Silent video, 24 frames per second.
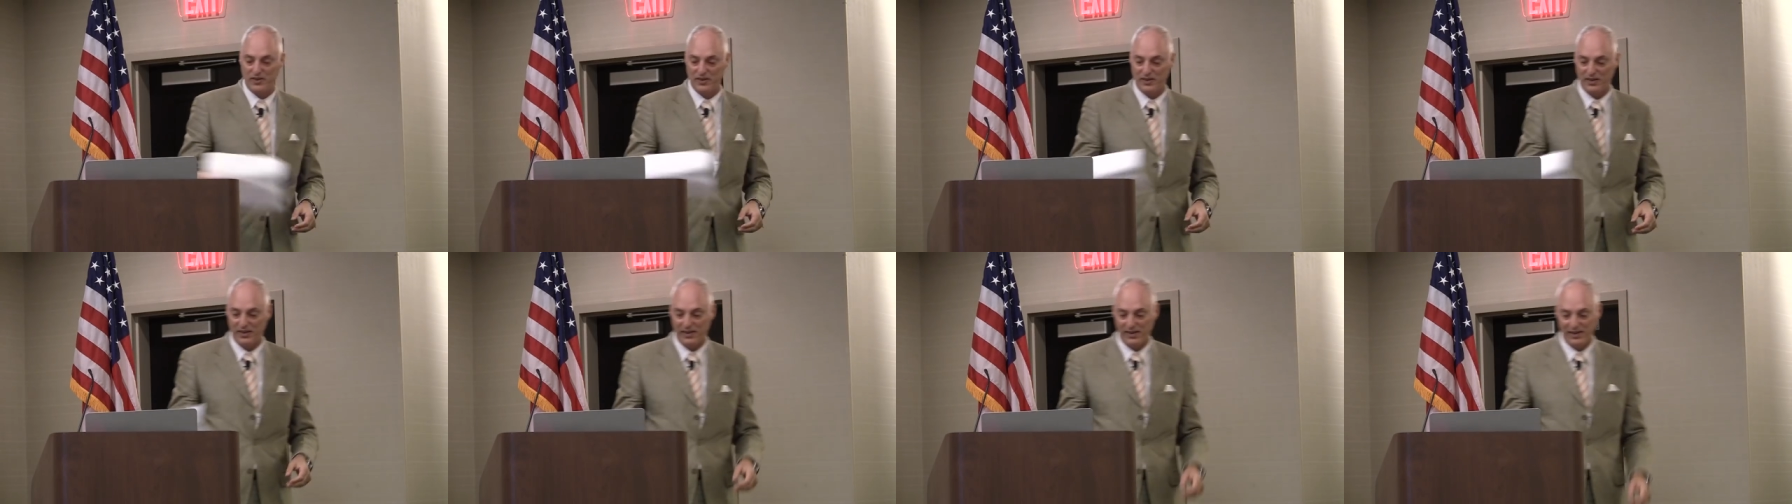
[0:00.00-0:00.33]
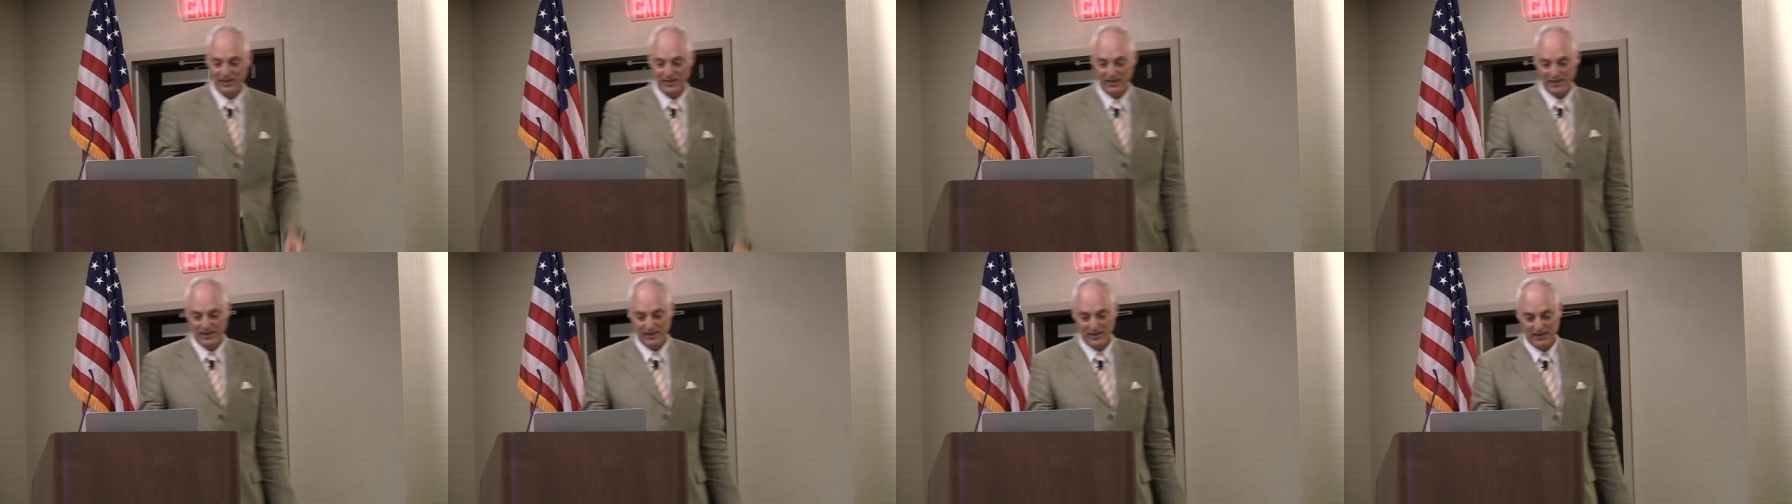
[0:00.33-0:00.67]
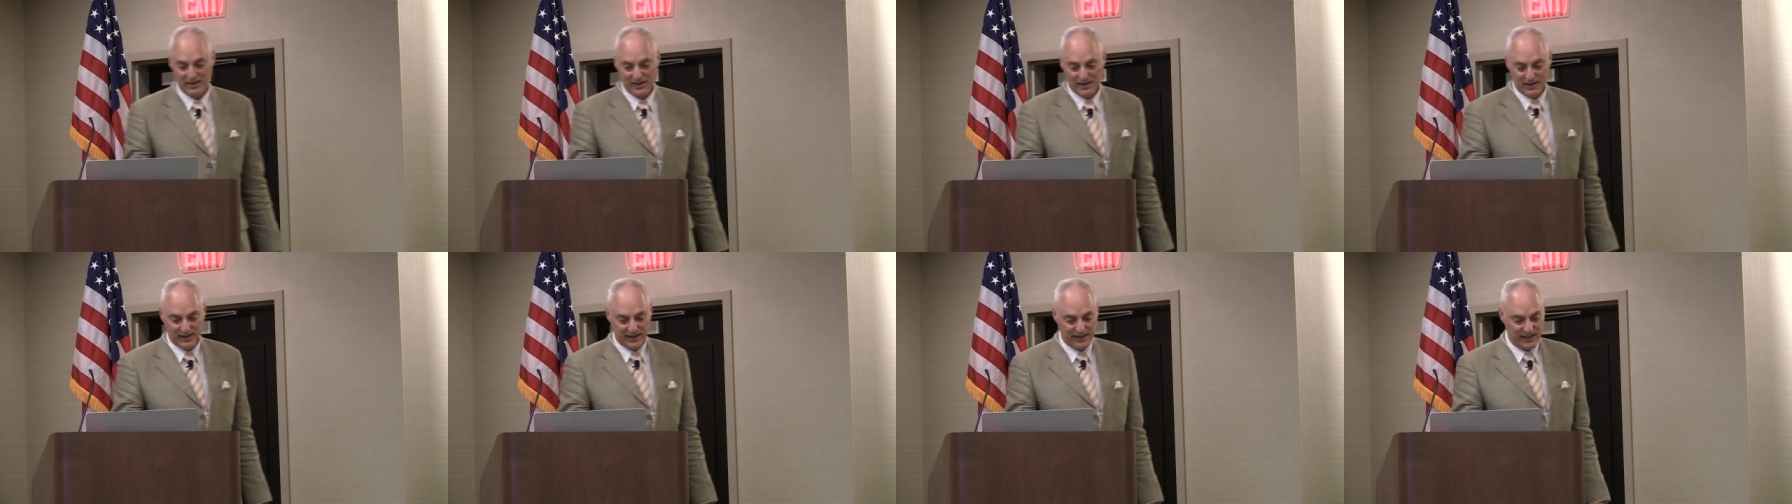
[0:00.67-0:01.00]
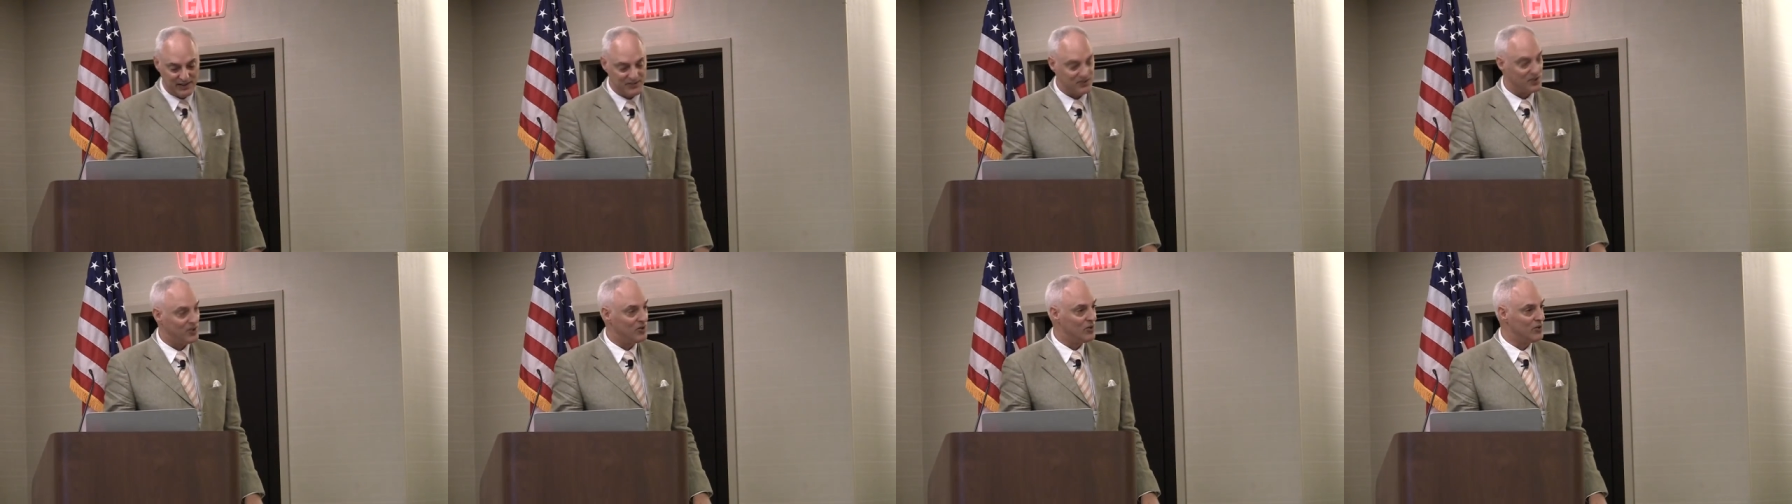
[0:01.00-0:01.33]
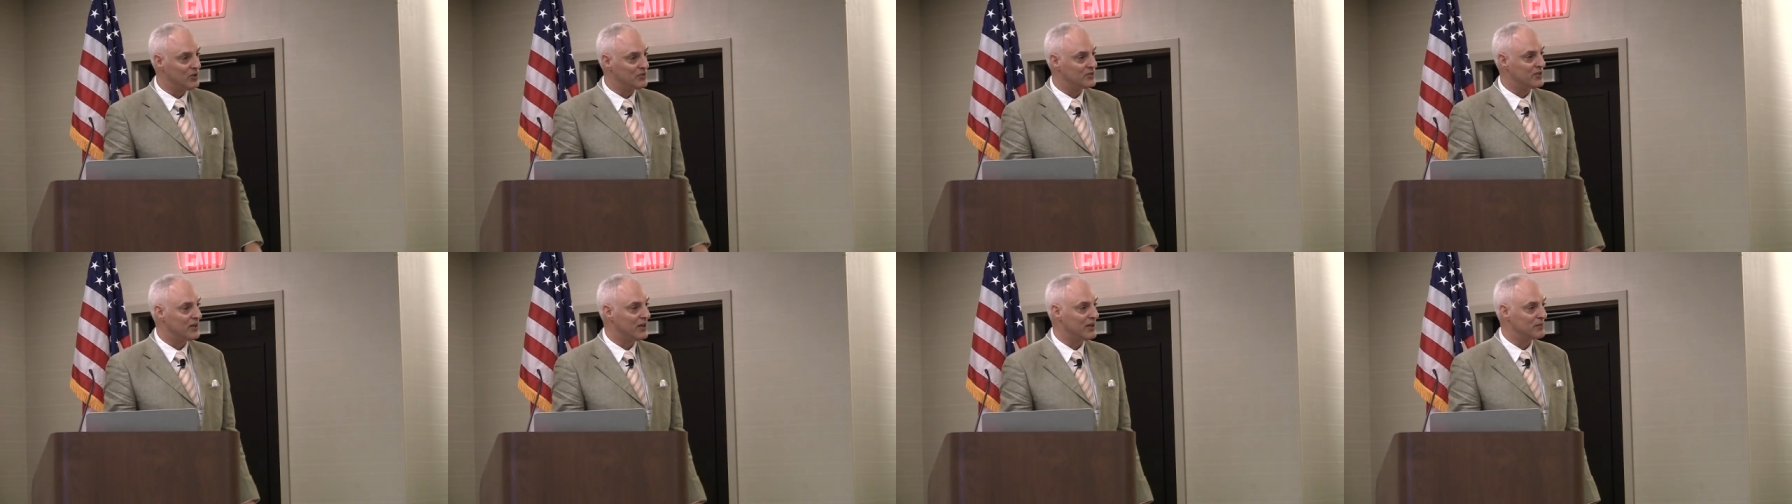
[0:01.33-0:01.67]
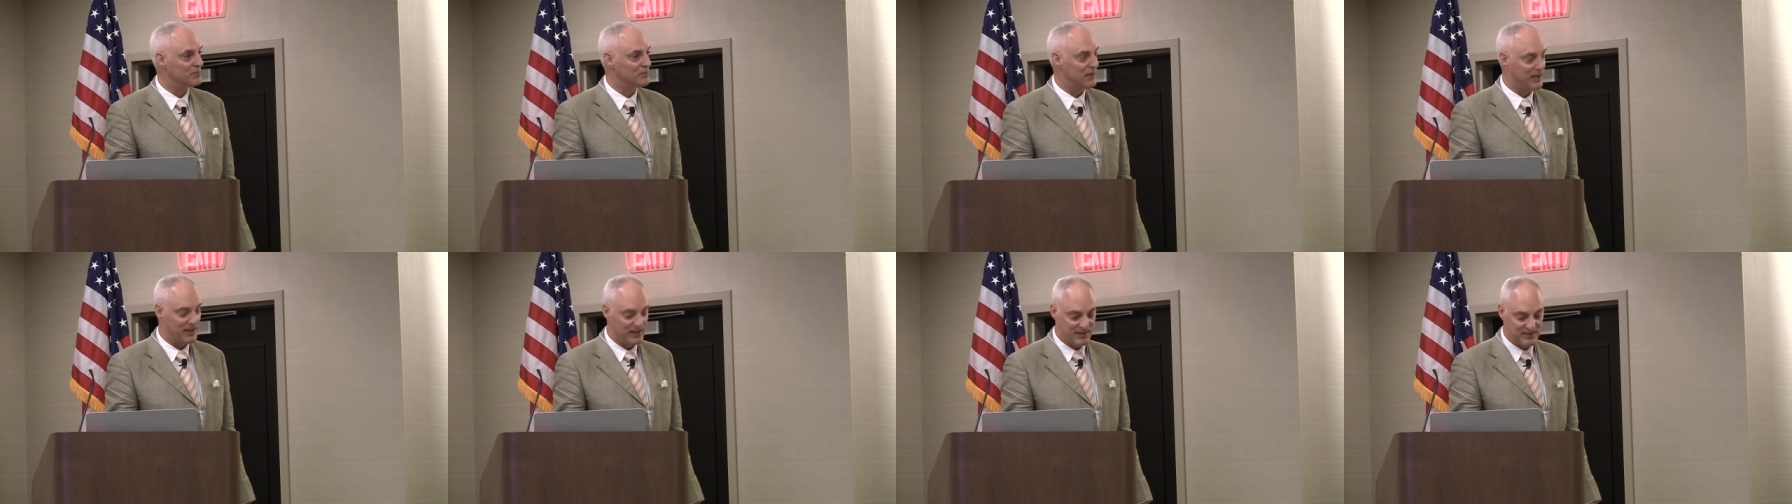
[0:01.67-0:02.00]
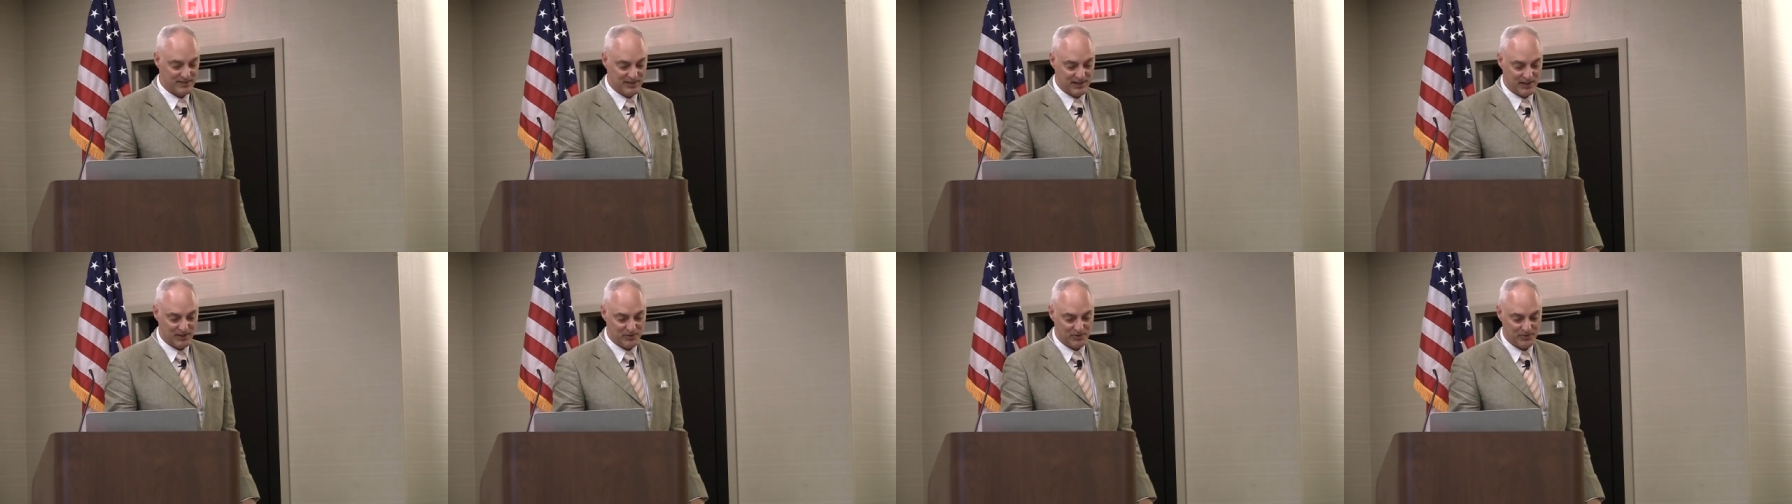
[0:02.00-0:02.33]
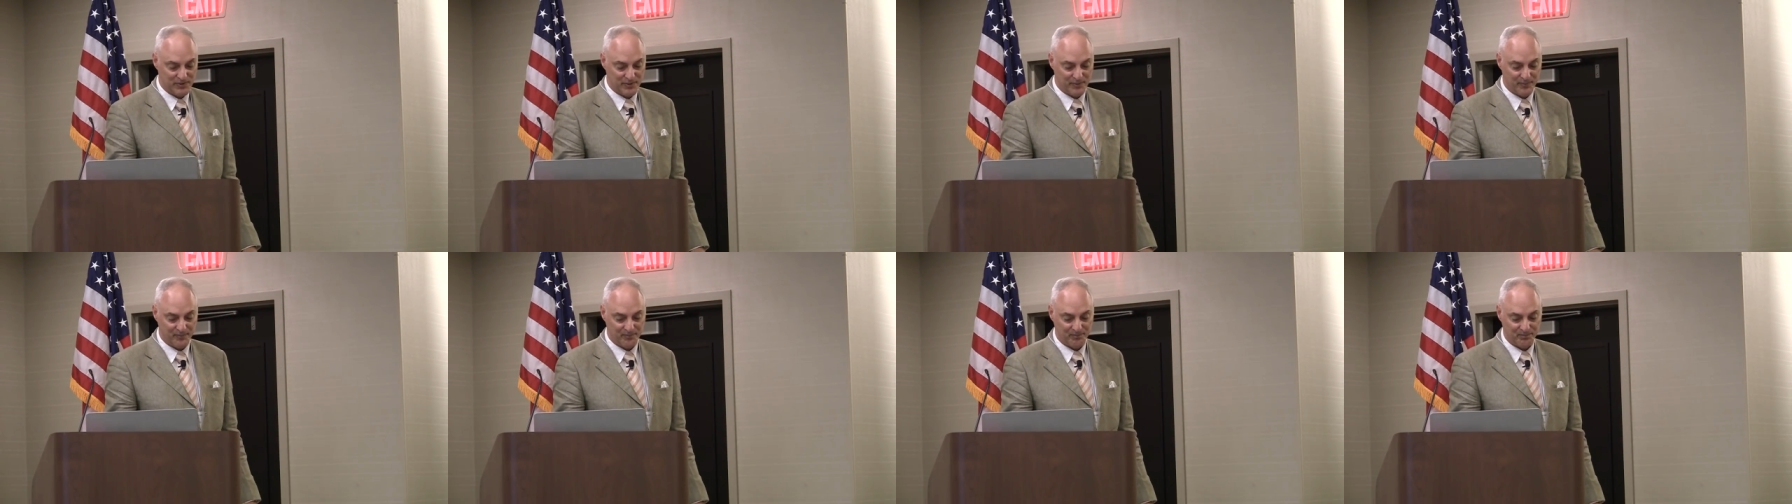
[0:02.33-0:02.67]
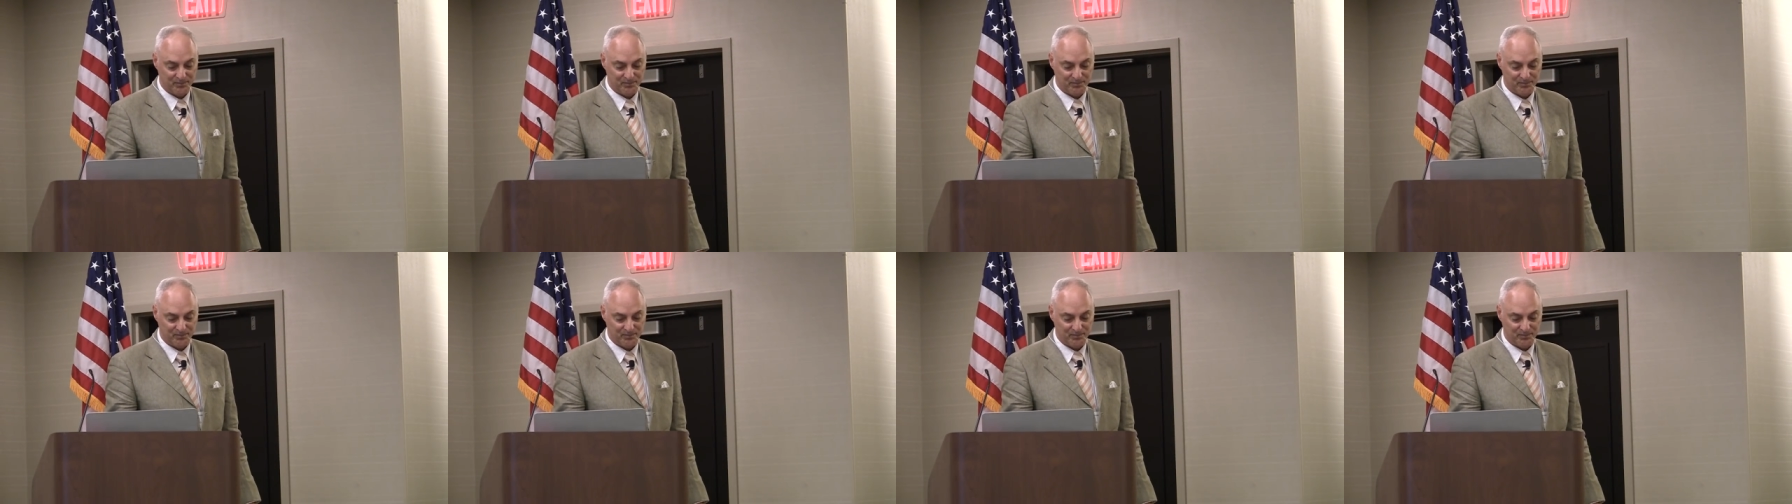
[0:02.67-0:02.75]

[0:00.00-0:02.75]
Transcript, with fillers: theory. And that's a whole talk by itself.